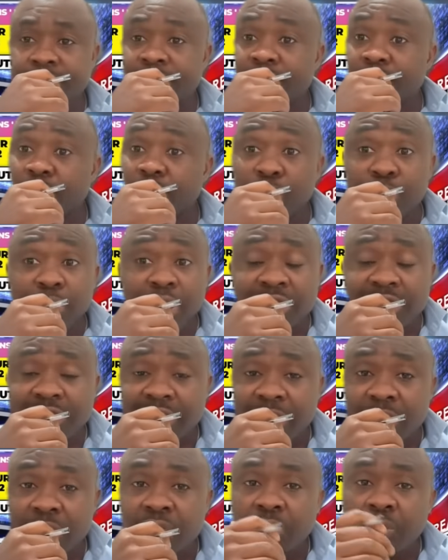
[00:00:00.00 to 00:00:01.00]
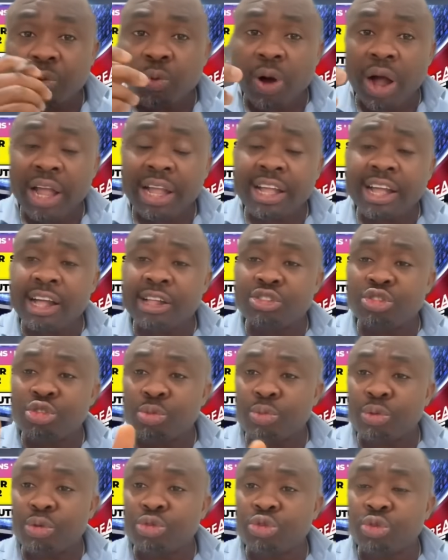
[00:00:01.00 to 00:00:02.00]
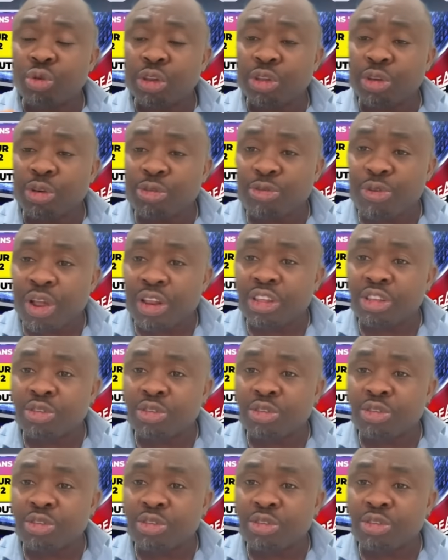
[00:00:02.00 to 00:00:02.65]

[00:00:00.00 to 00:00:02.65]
The woman said, "Why can't you put, when your friend is